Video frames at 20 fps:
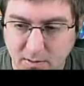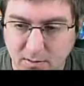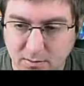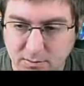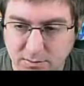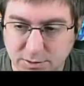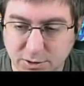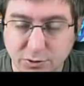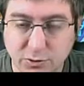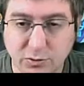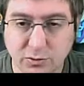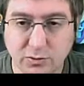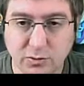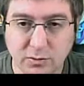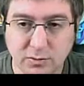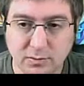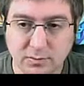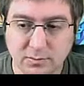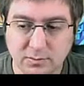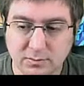two
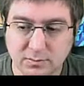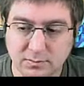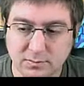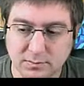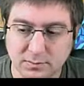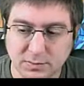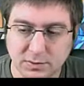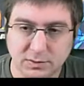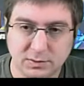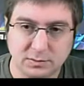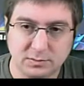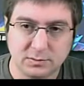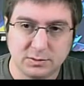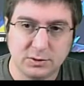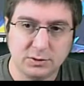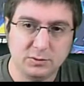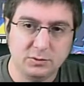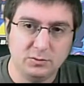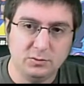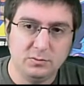
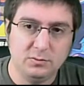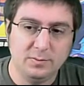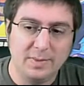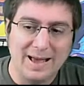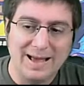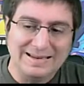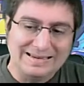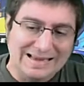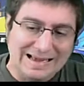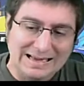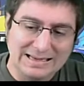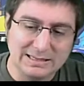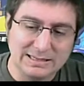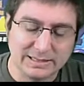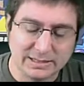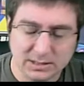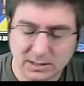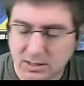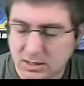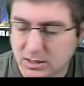bad
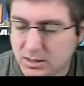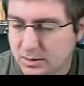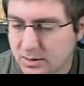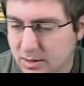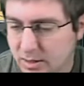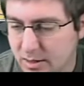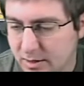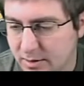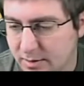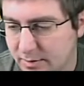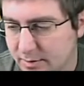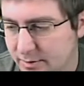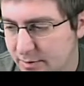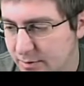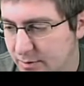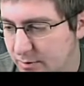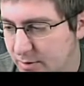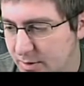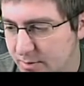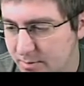guys.
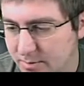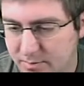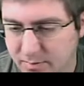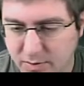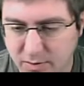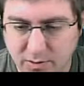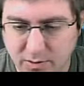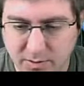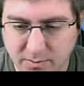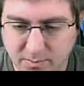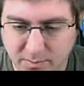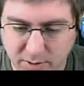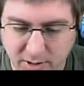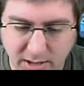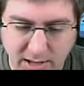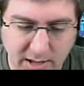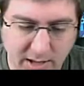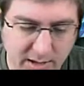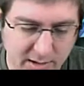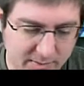You can
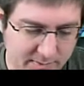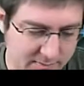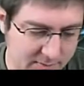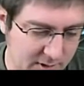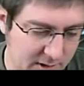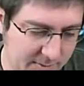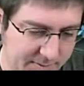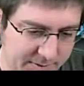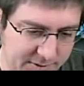play up